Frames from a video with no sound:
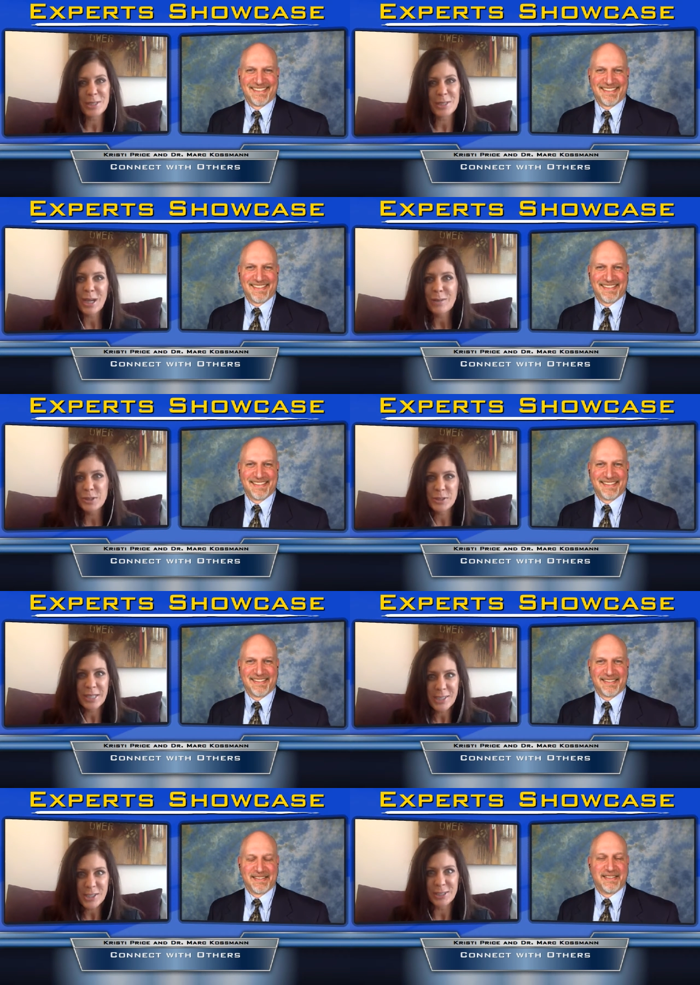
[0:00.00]
Speaker 1: having a
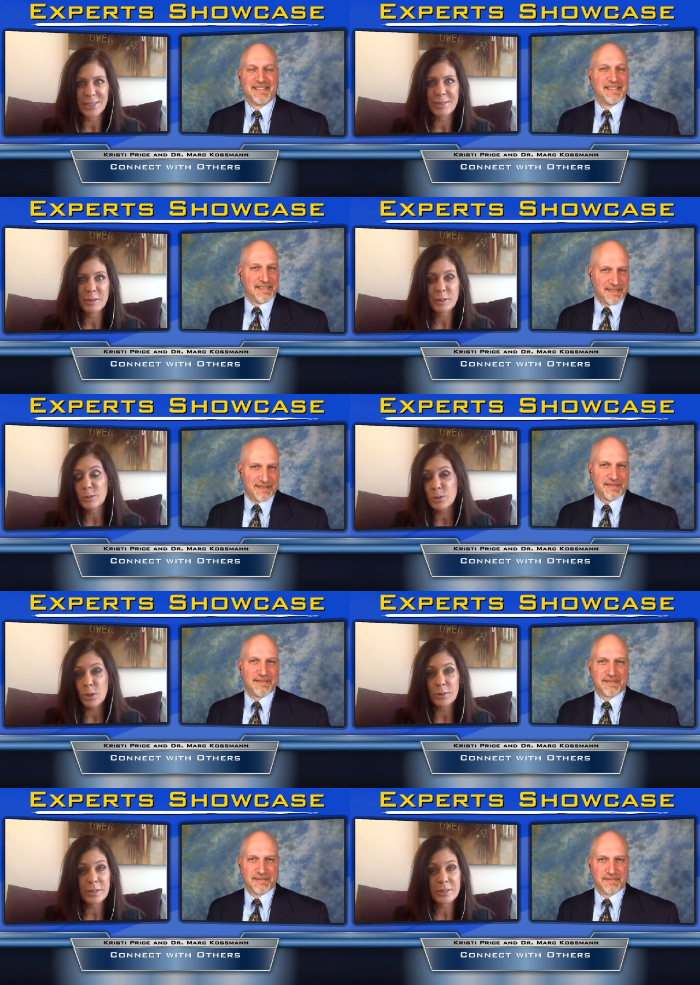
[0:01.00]
conversation, and it could
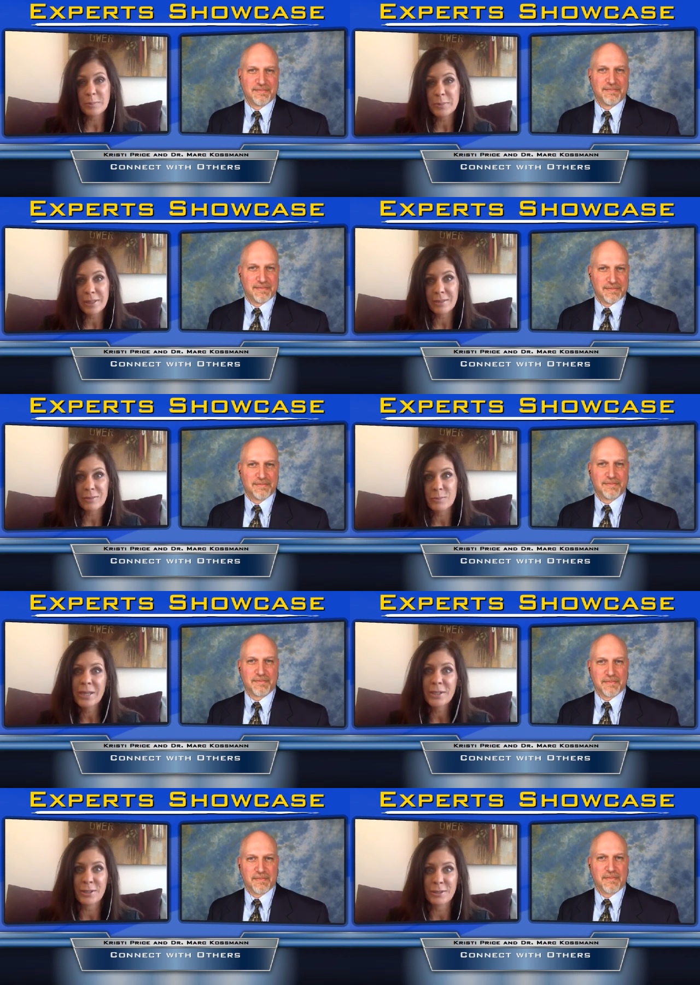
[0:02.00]
roll into something even
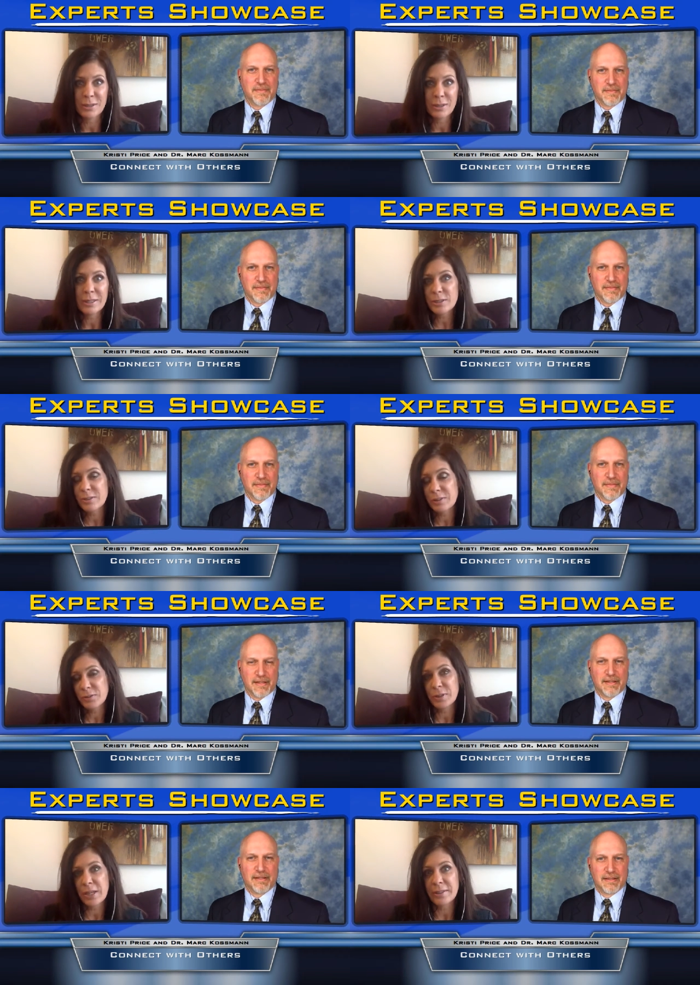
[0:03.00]
better. At least,
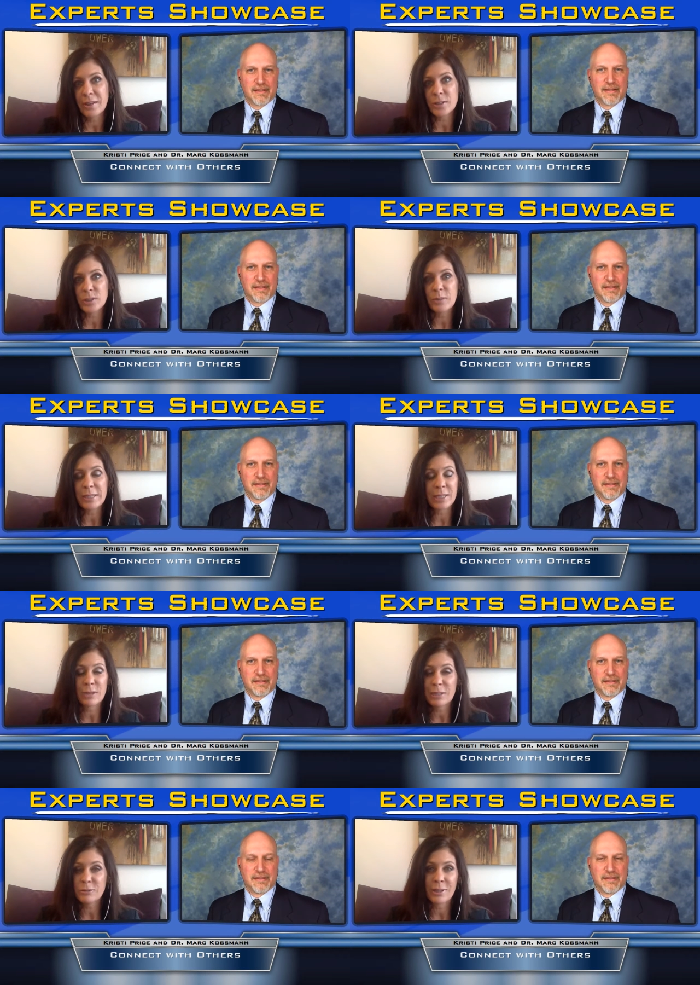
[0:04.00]
for nothing else, you might get a
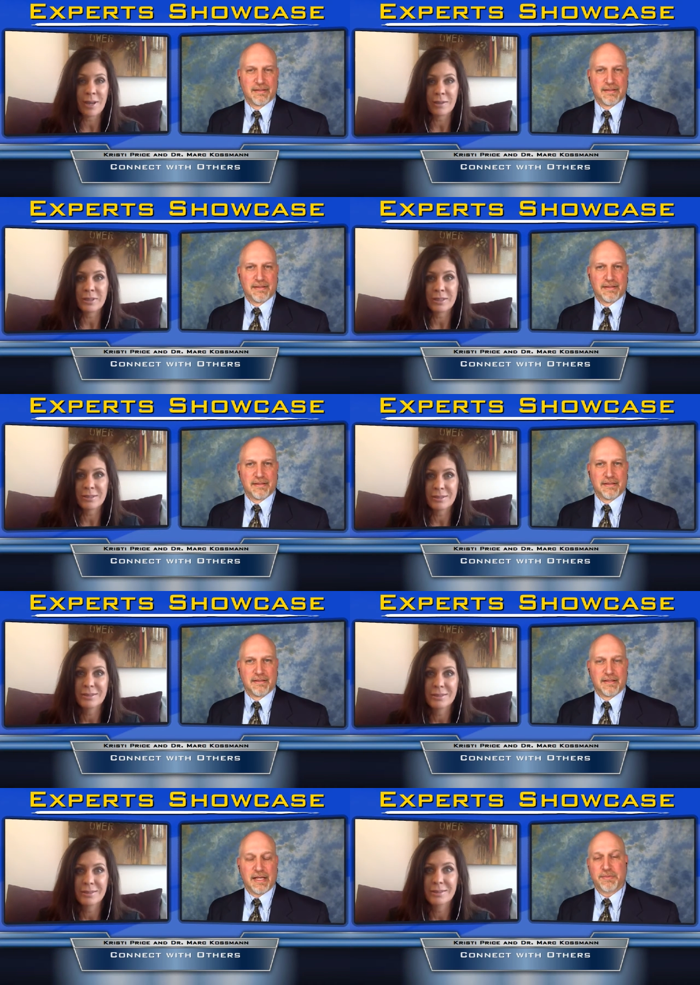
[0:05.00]
great friend out of it.
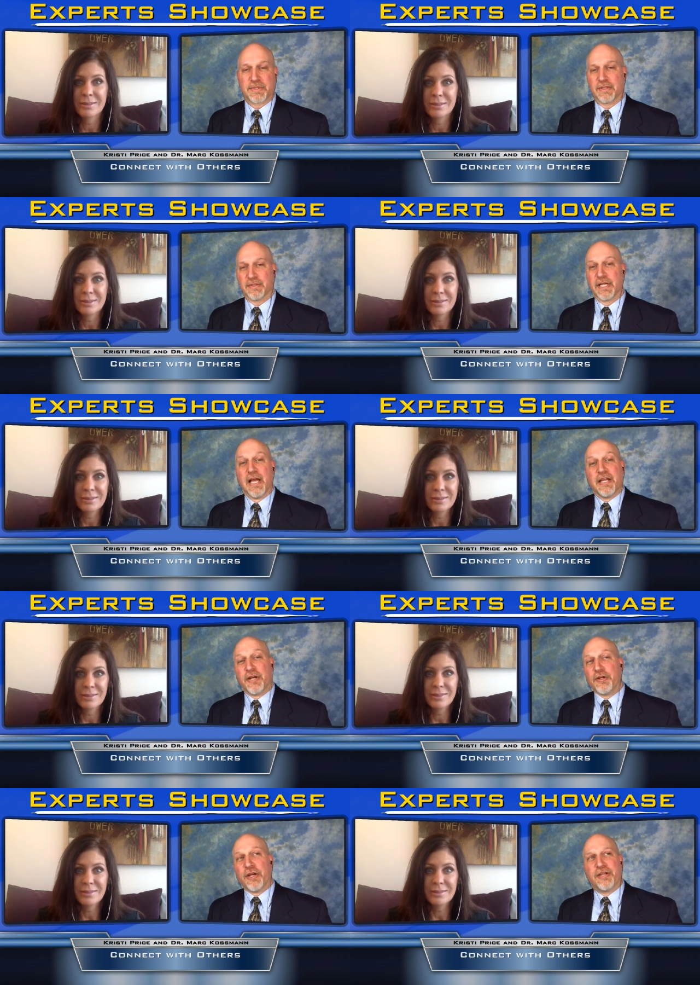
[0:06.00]
Speaker 2: Absolutely.
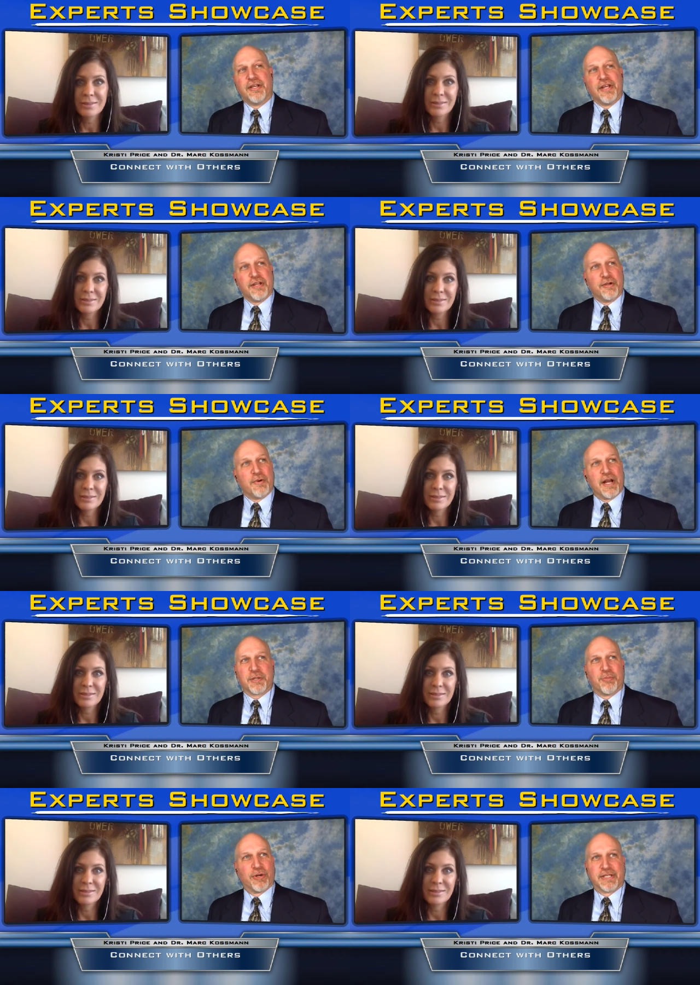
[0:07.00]
You know, you you raise
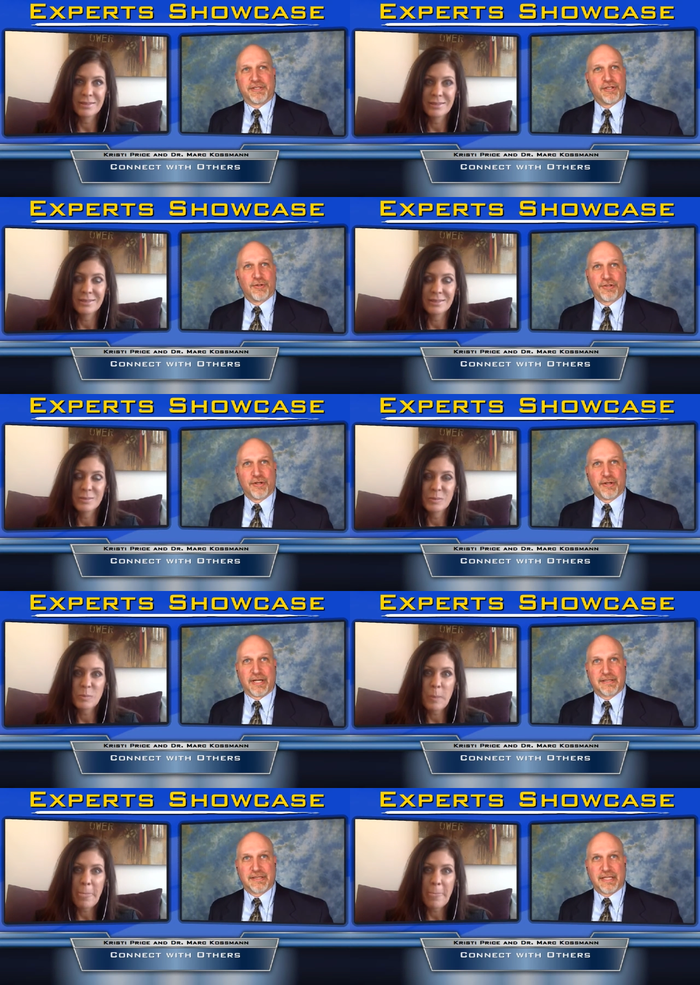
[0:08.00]
a point that's so true, and
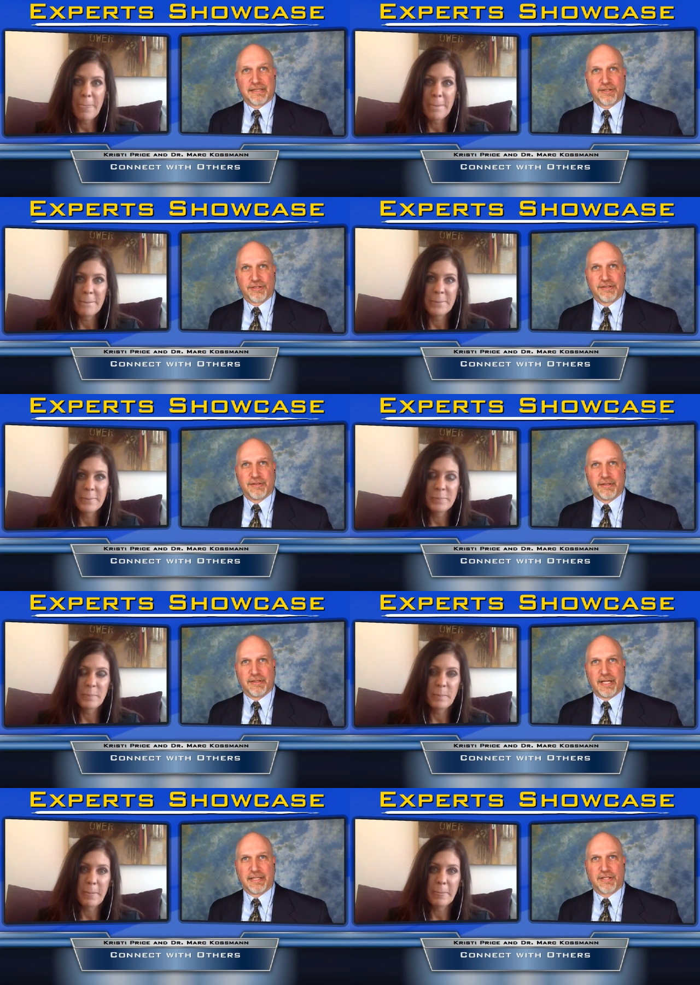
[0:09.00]
it's it's just
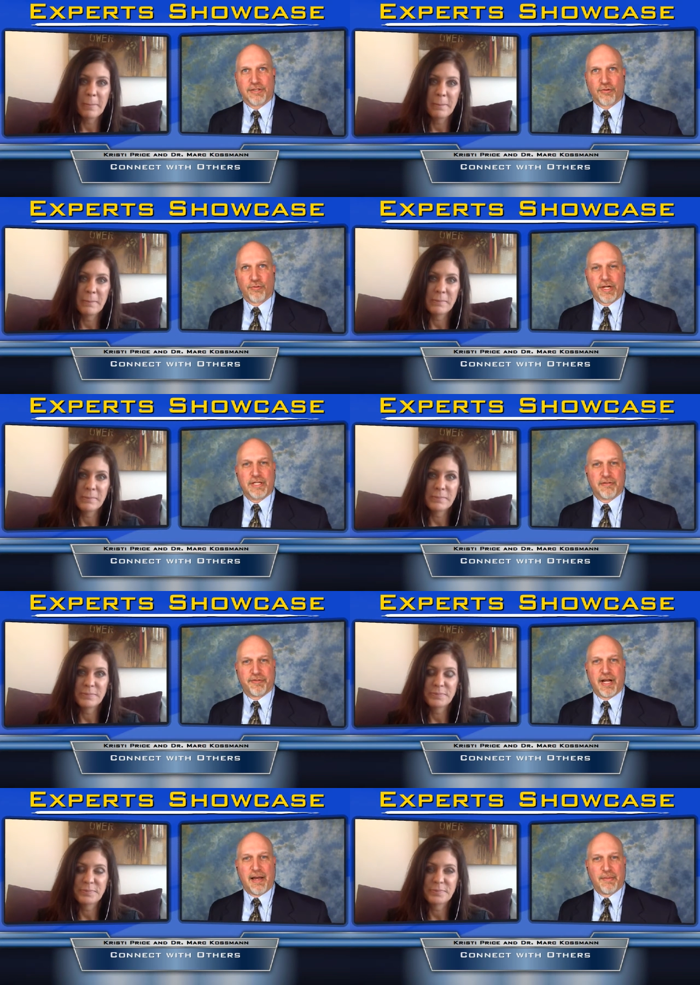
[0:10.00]
it's such a recent
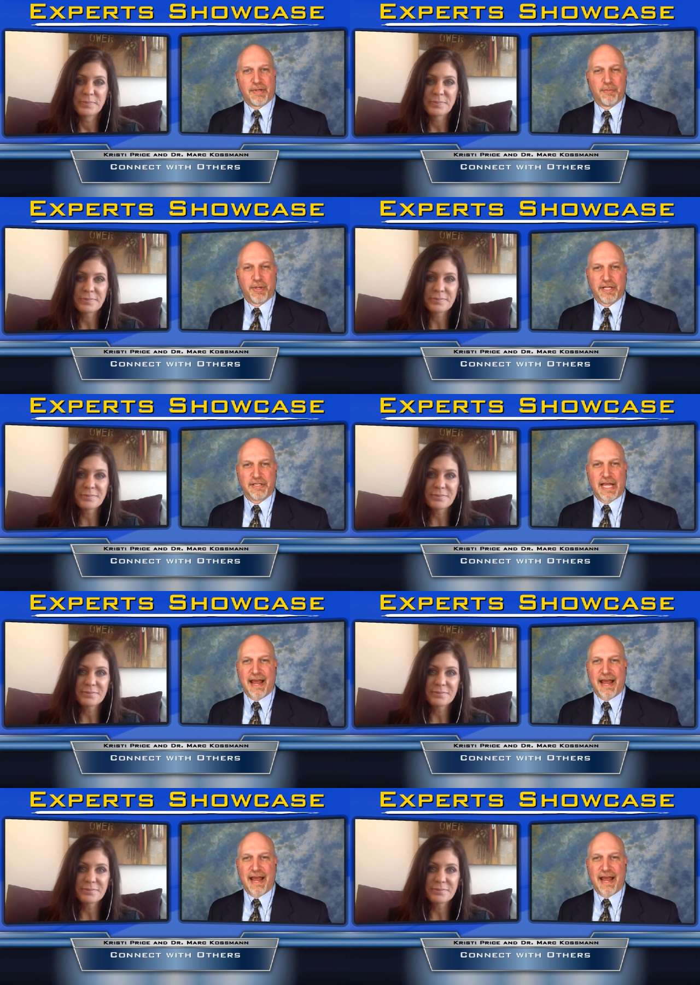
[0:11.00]
phenomenon, but it's